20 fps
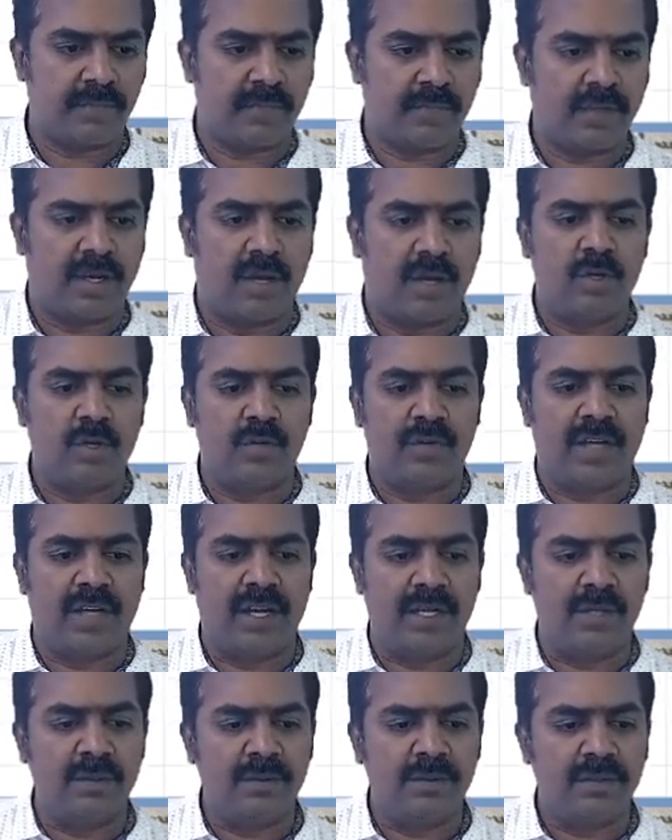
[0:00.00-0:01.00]
How to
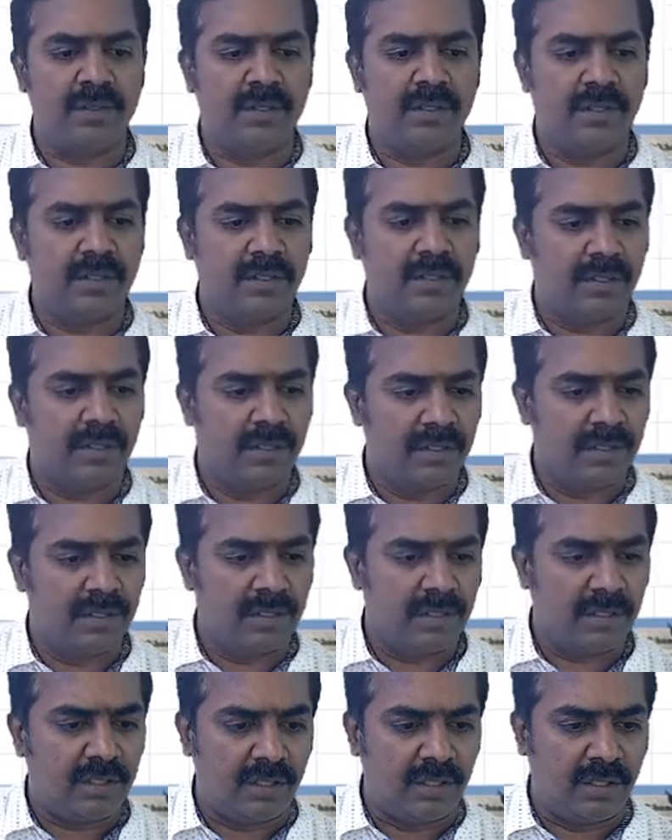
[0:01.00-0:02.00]
value
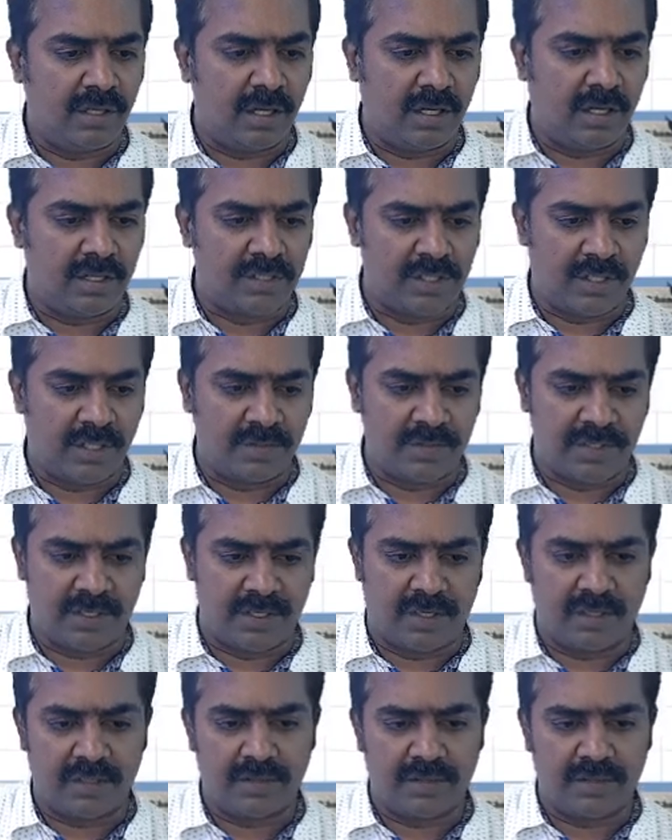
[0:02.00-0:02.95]
loss of stock.